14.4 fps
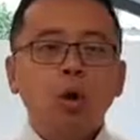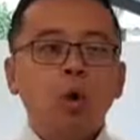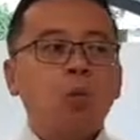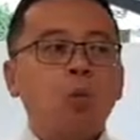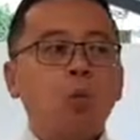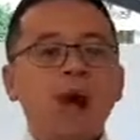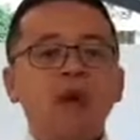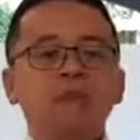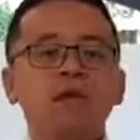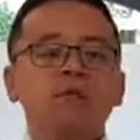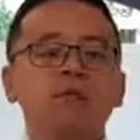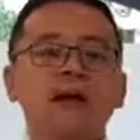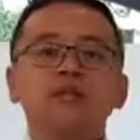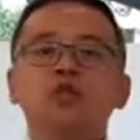whether
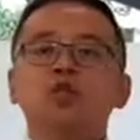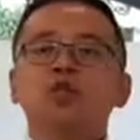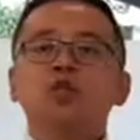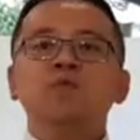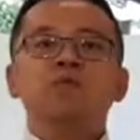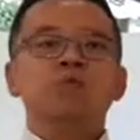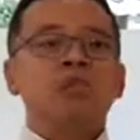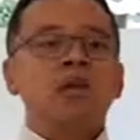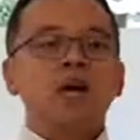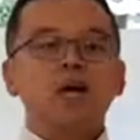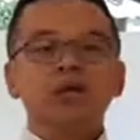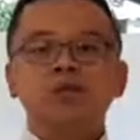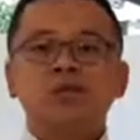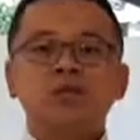that's you decided to